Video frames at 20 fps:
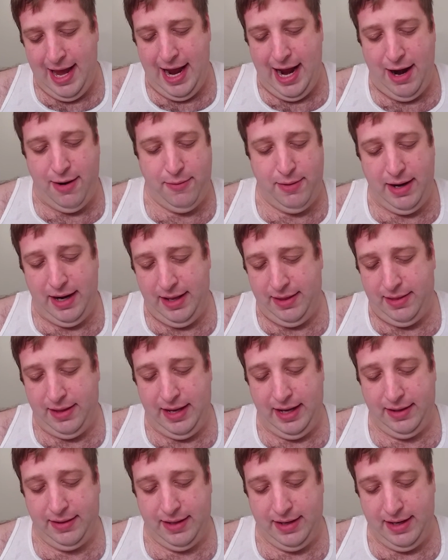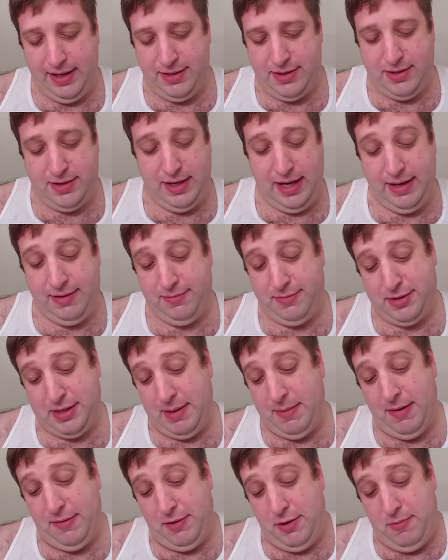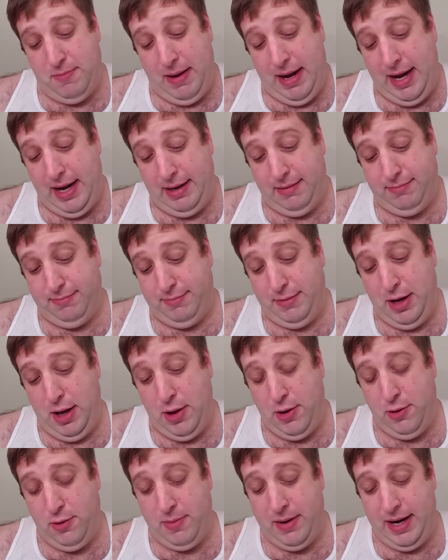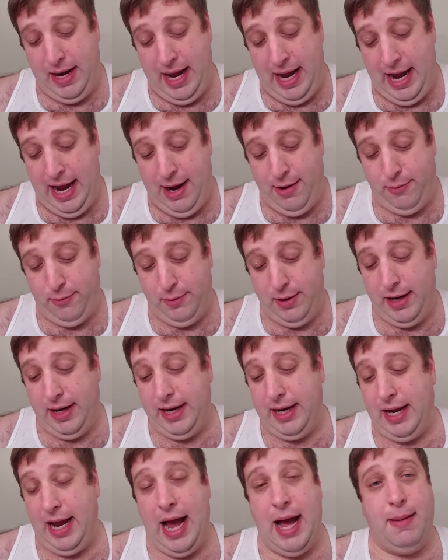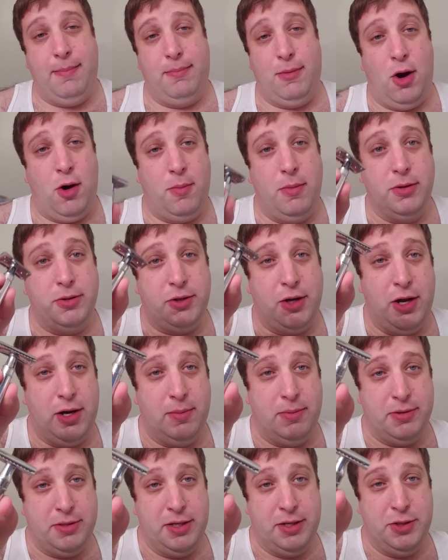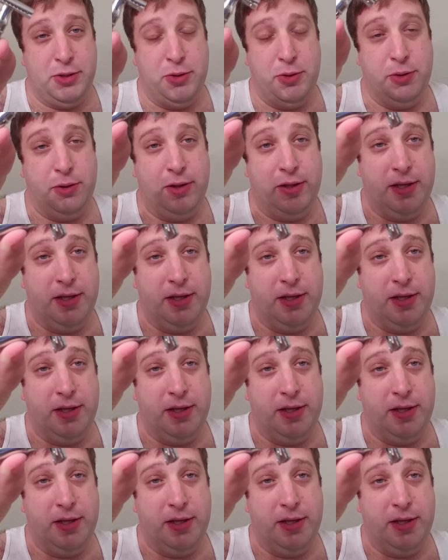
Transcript: I really think that it's, and some of you may know, but I'm almost 100% sure that